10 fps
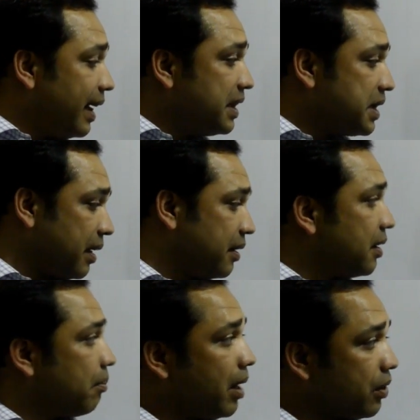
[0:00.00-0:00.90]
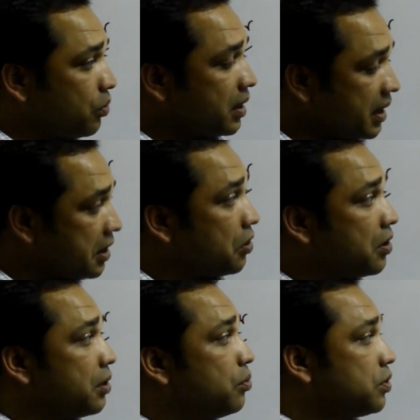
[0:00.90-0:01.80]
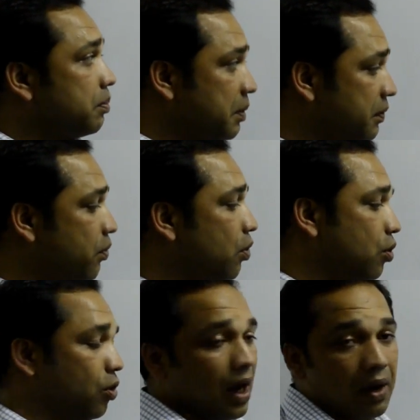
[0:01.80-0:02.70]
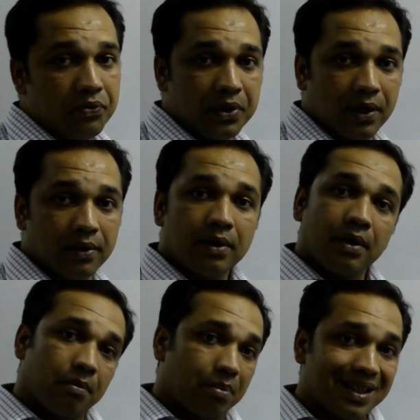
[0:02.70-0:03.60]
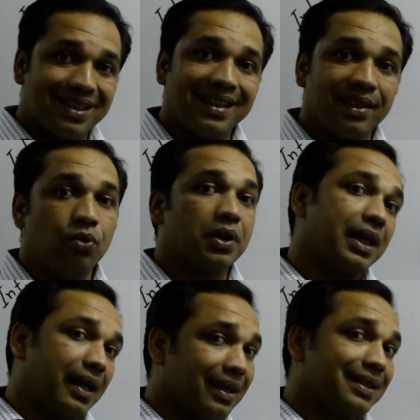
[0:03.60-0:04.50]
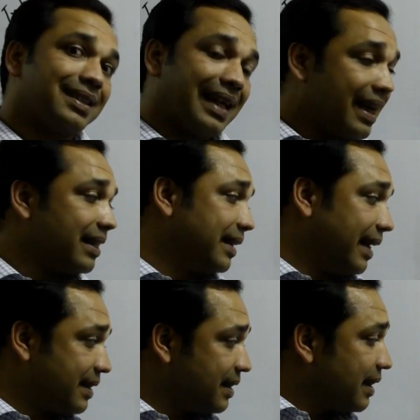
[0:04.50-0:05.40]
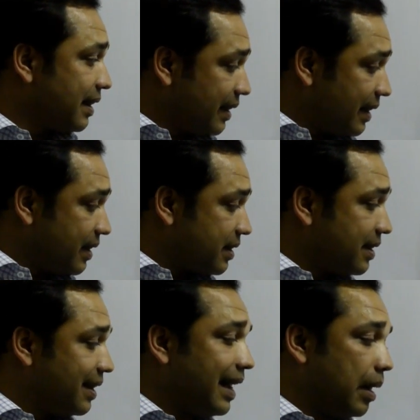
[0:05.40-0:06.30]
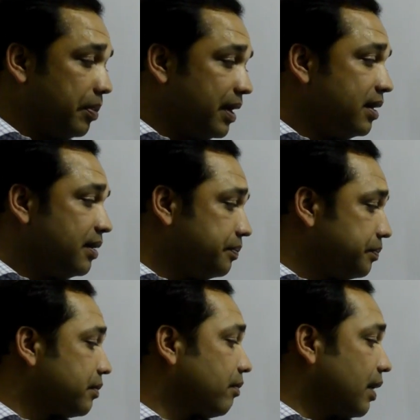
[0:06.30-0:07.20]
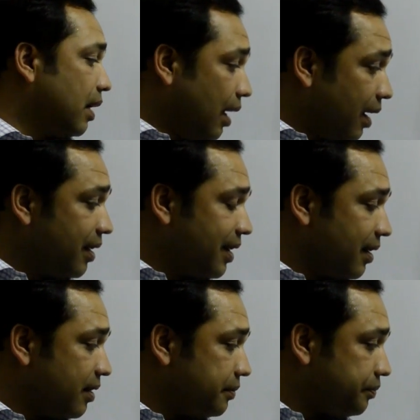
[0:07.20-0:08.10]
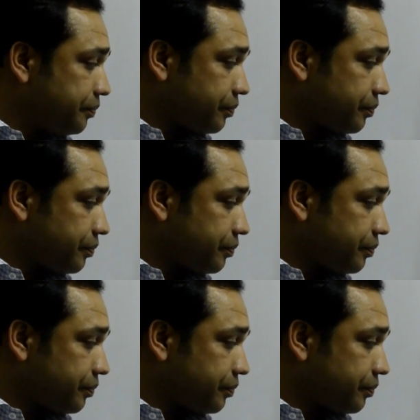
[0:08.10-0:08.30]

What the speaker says: later, but we did not use before or after, but still we can understand that that incident happened earlier.